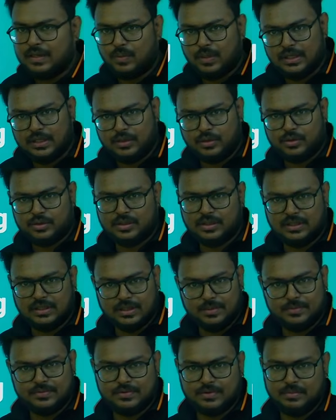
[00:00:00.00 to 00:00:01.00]
one question
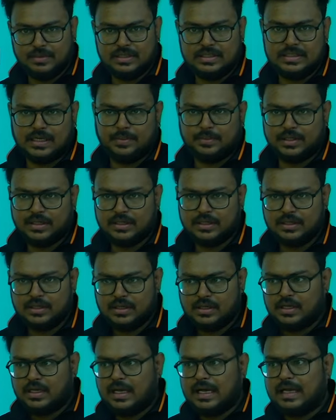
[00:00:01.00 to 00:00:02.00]
comes from this chapter,
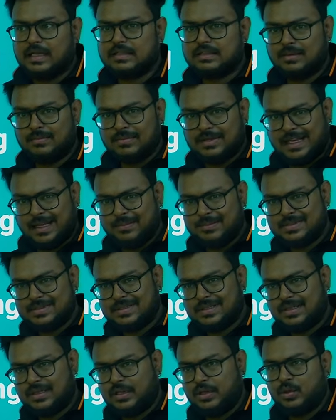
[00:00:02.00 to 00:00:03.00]
and sometimes
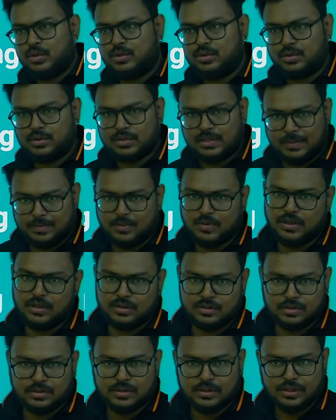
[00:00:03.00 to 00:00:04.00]
they used to skip
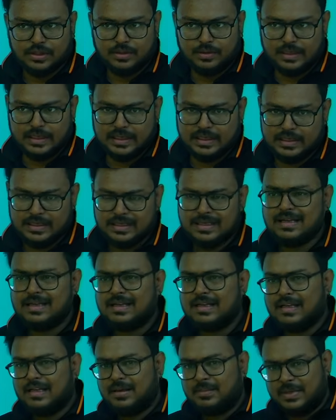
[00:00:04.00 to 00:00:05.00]
also. Okay,
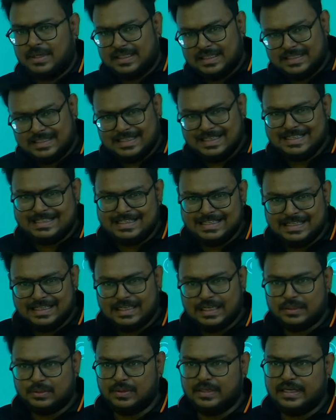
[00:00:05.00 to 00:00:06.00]
but it's easy.
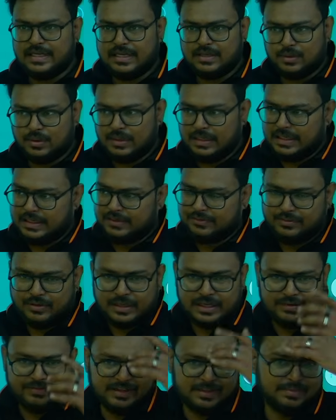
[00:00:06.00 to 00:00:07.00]
It will take only
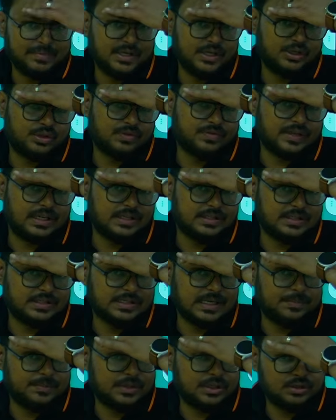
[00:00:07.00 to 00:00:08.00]
45 minutes to finish this
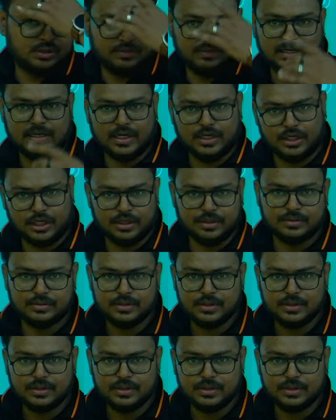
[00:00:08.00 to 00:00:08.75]
chapter, so we'll continue.